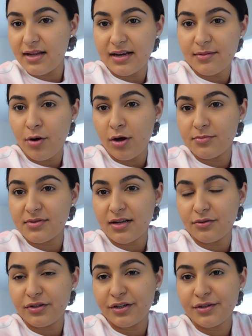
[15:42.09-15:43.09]
any moms
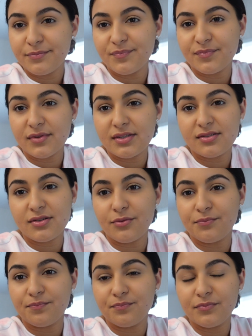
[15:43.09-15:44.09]
out there. So
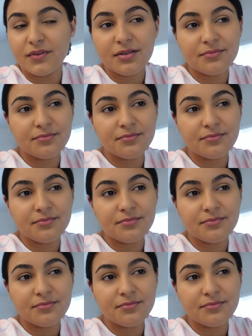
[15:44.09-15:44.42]
yeah.